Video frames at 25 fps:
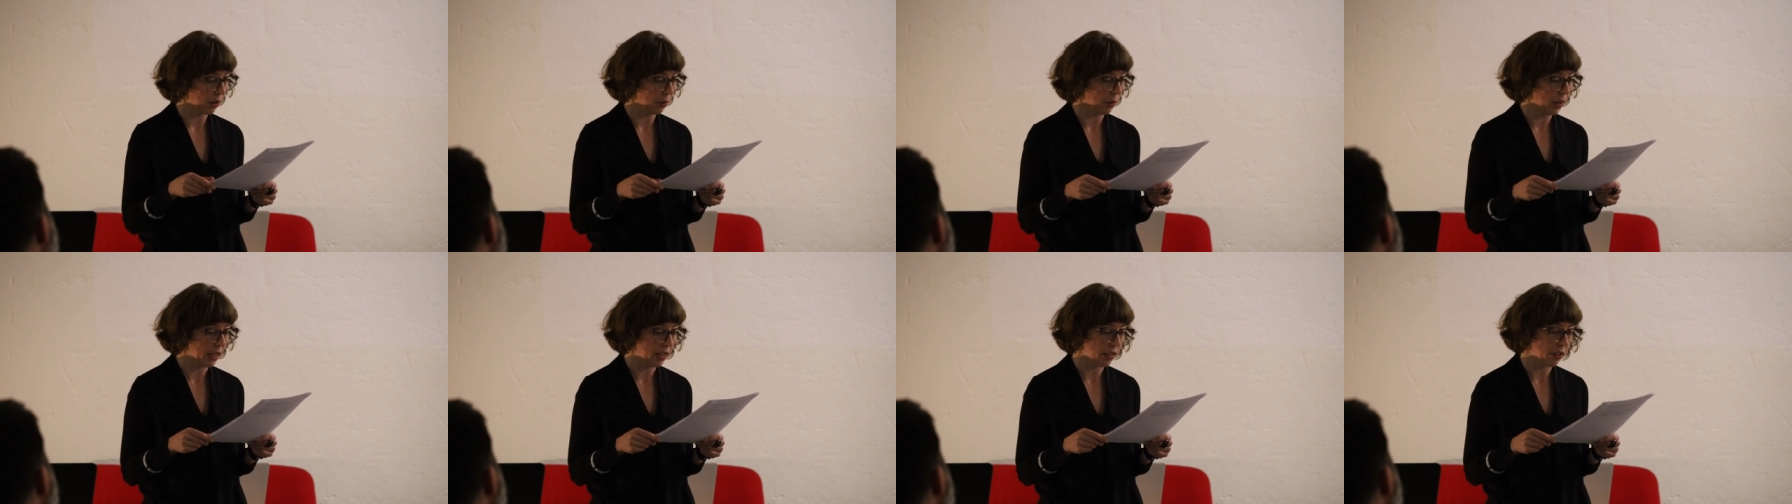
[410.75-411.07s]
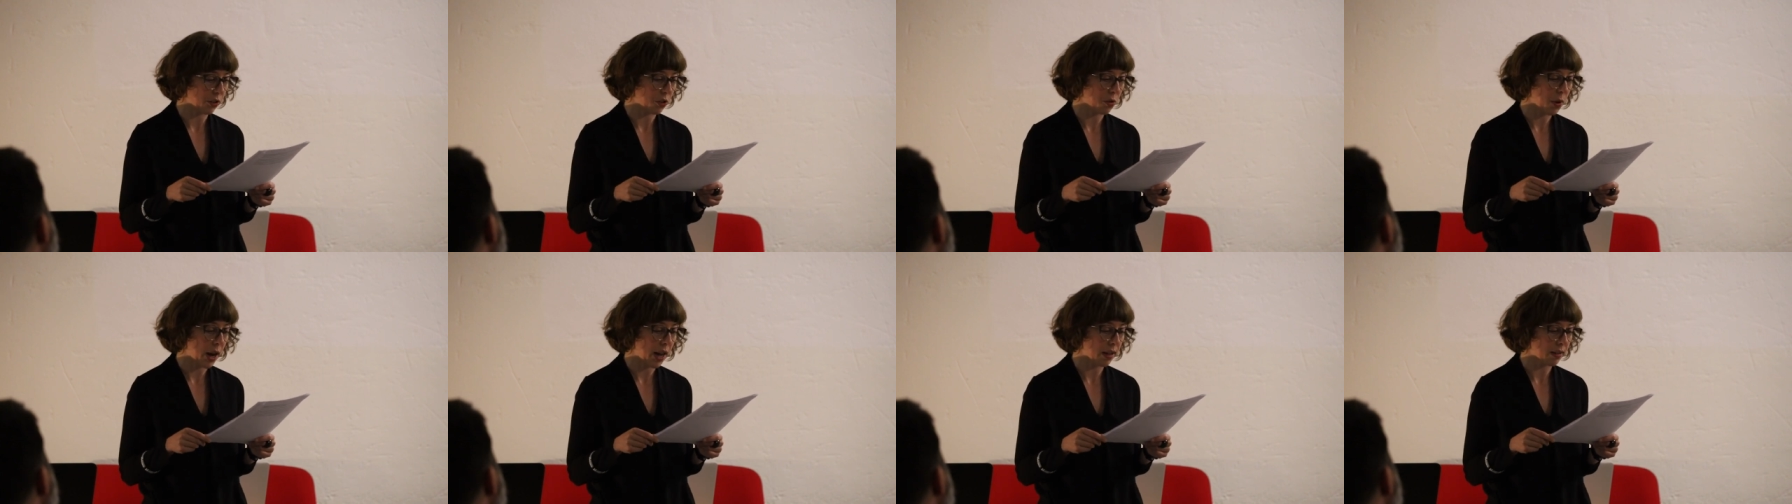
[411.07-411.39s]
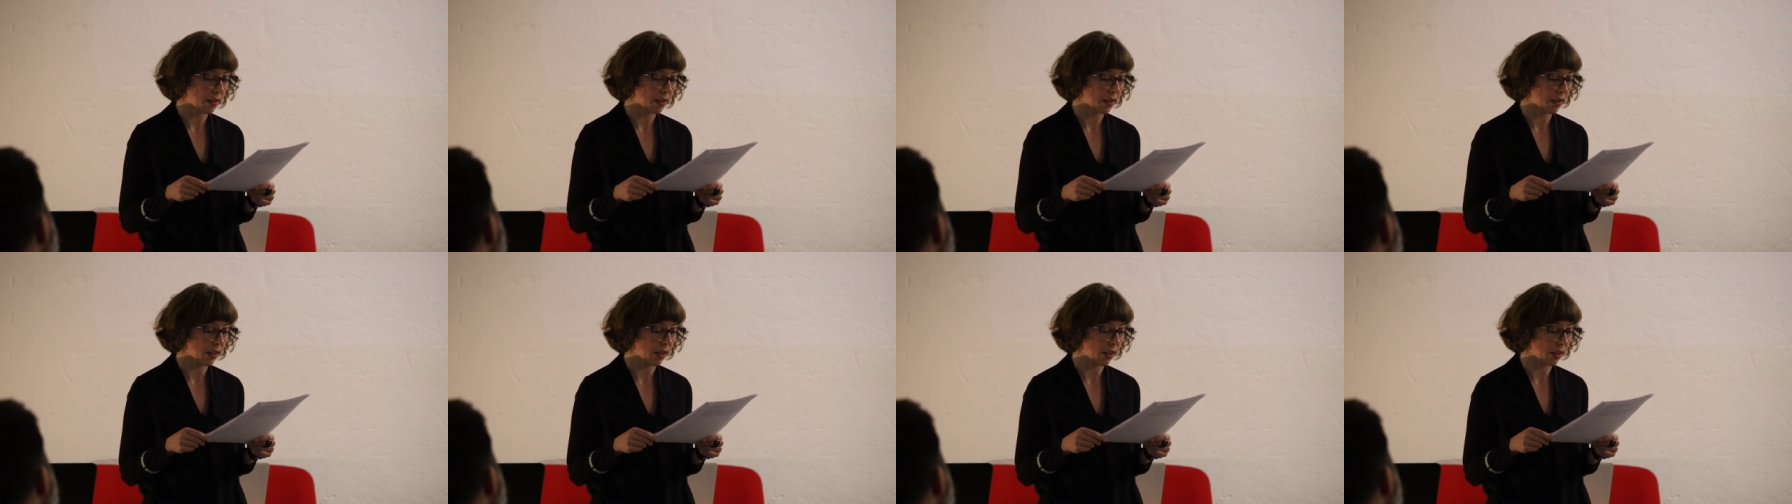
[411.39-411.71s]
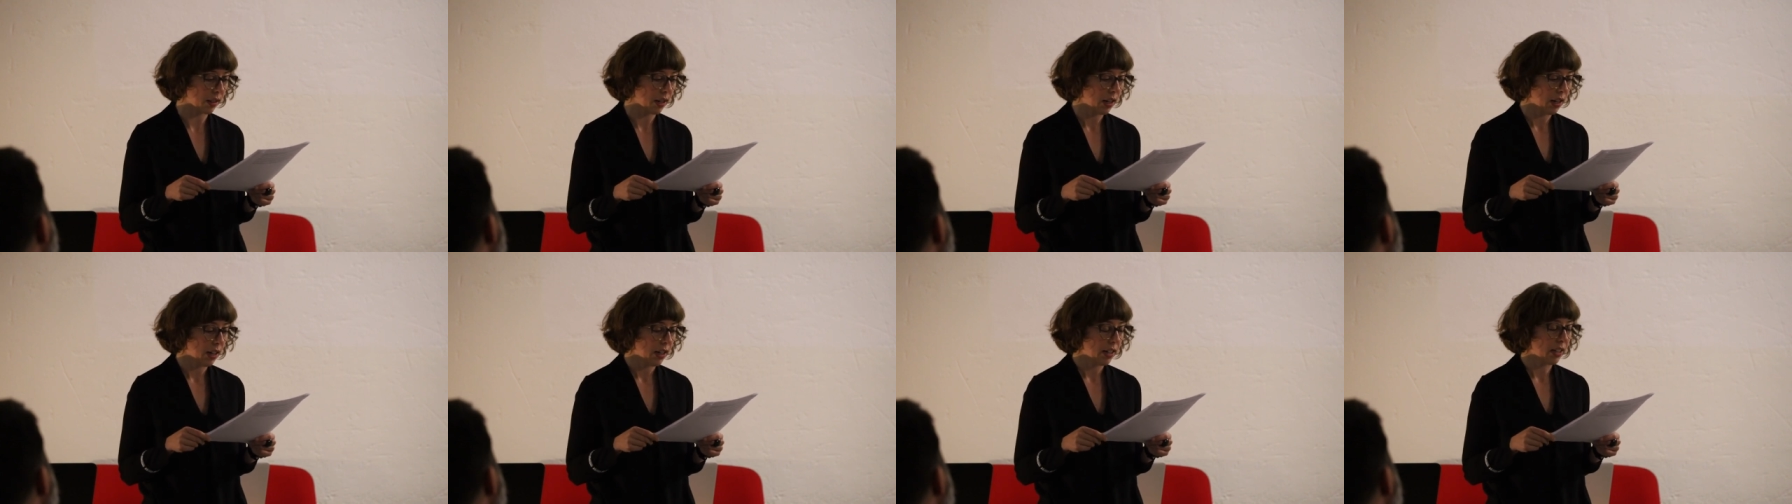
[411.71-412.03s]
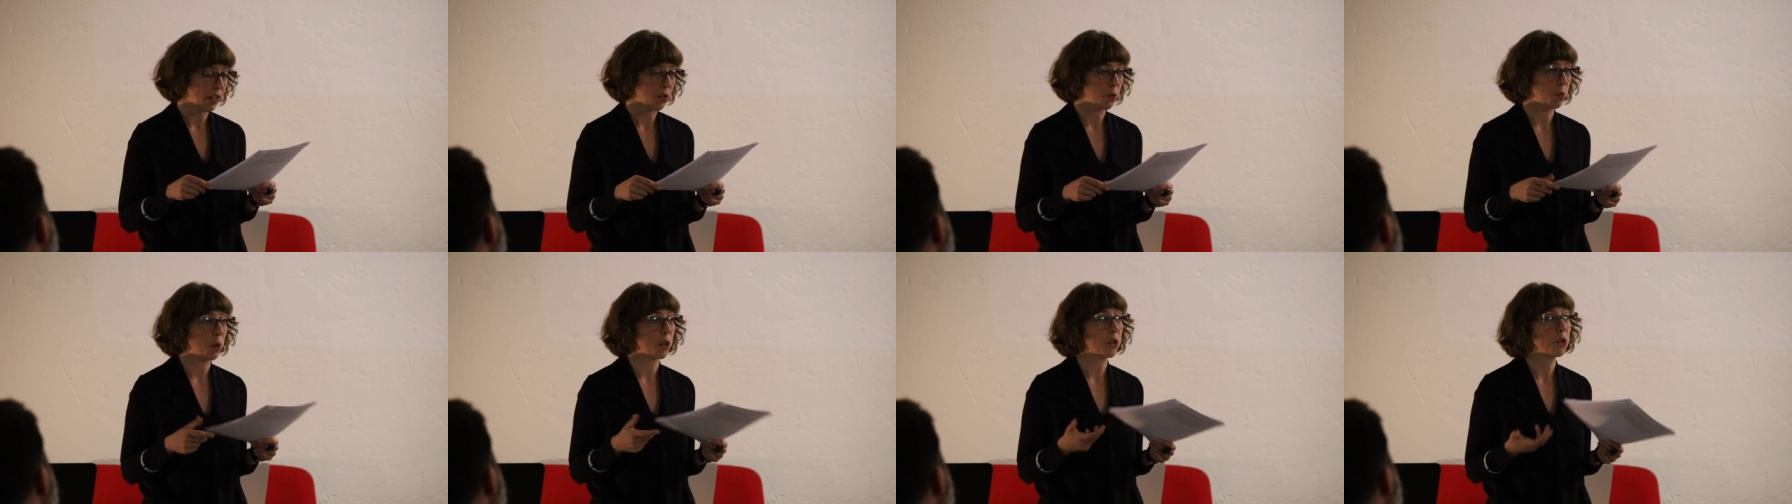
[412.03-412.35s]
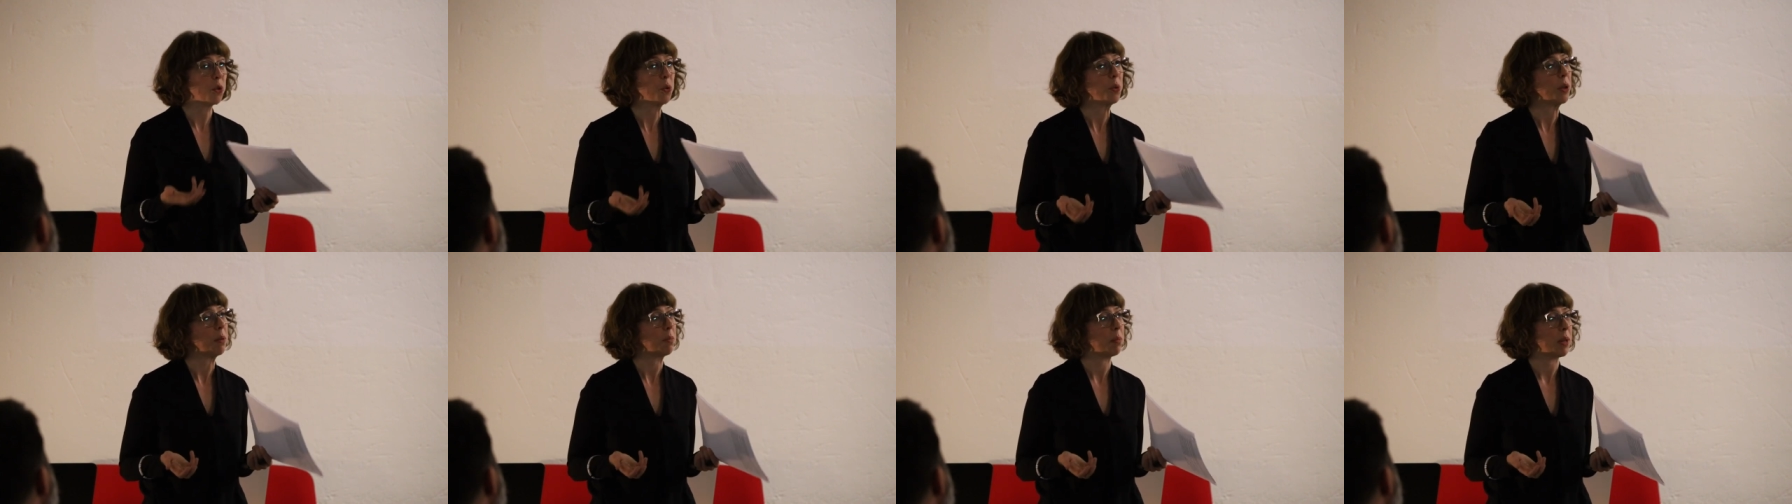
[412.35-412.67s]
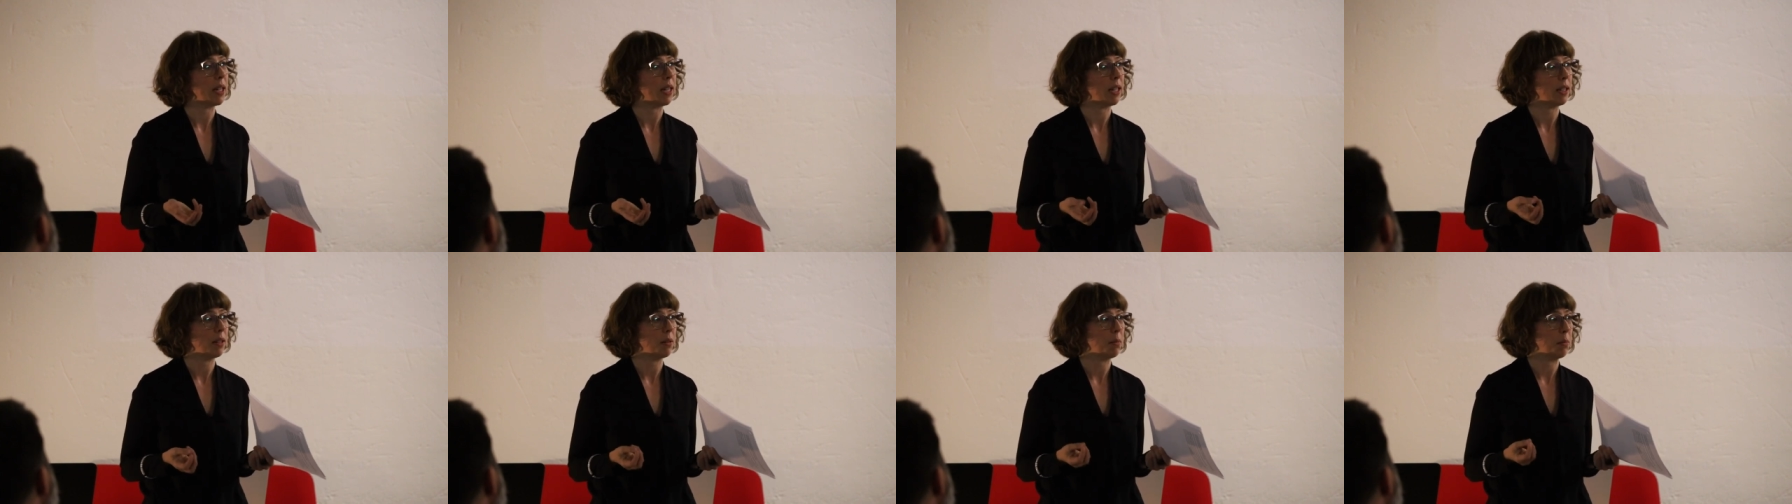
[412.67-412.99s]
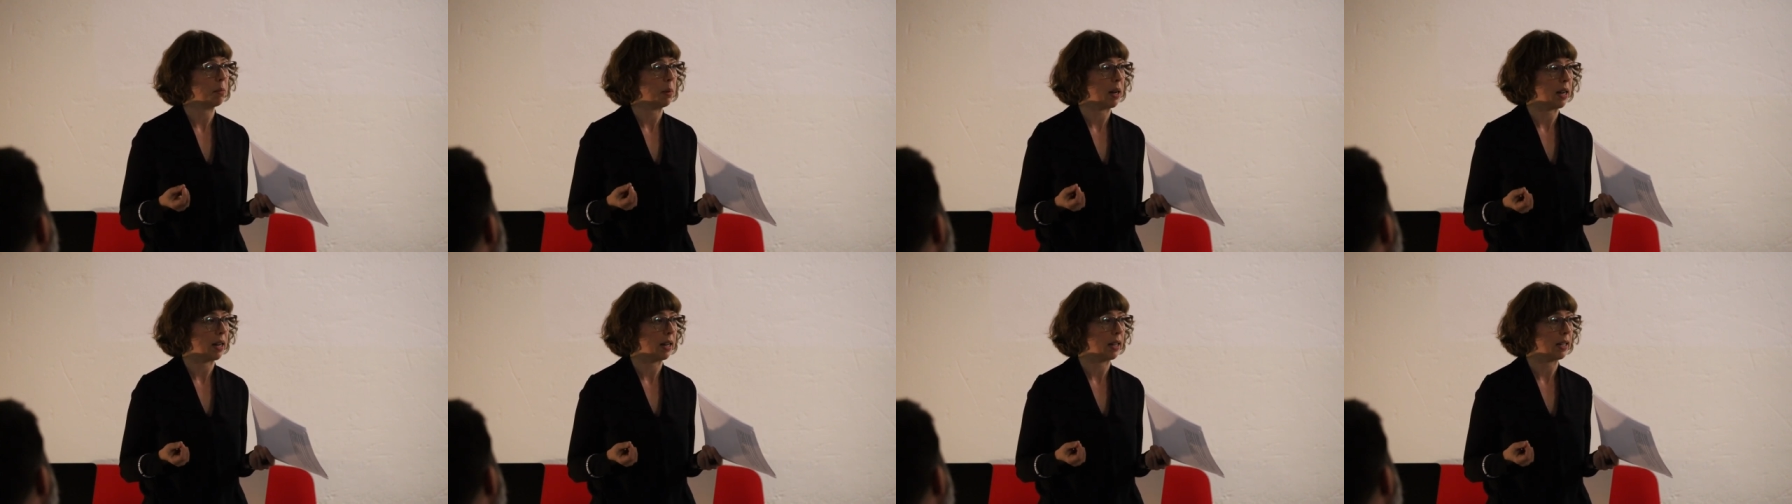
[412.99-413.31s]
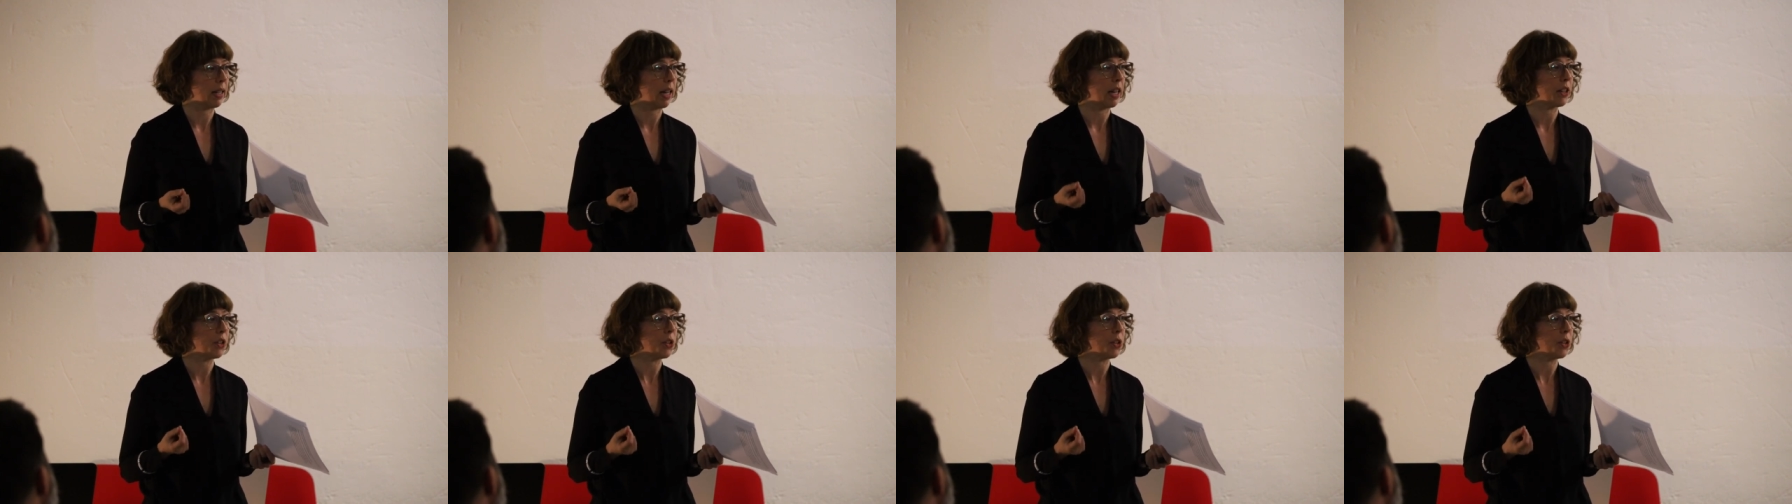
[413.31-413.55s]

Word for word: already addressing, is what do we mean by